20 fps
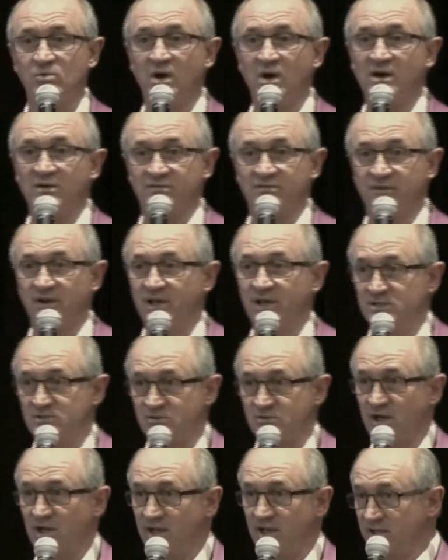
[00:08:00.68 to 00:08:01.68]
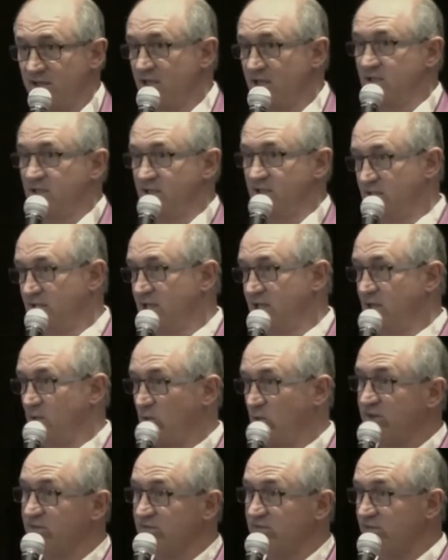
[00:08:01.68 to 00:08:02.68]
phase, right? It
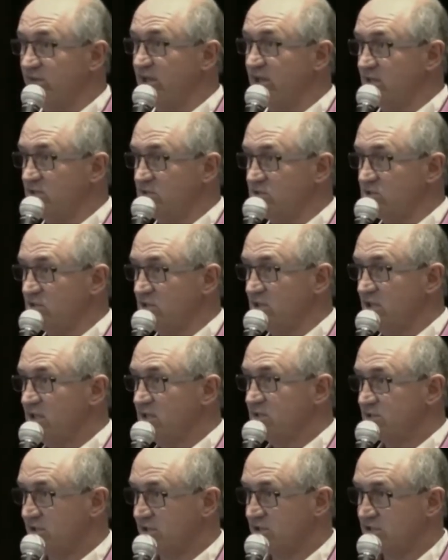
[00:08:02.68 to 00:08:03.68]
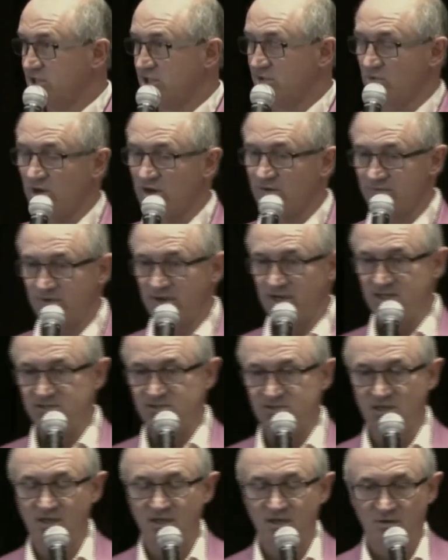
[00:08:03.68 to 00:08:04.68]
wasn't finished to the sheetrock phase.
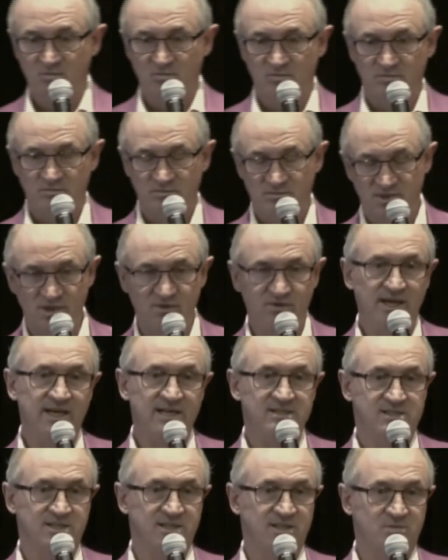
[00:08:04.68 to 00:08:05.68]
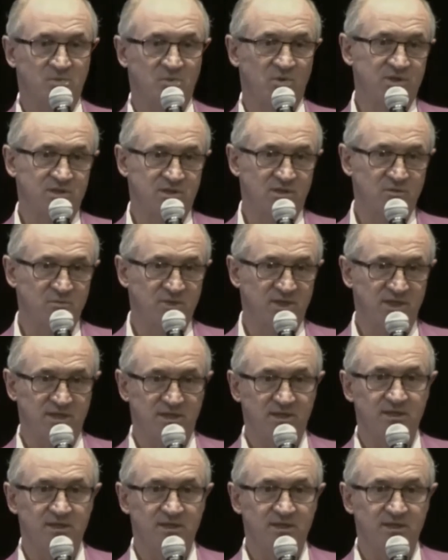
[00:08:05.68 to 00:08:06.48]
Dude has $6.2 million in it.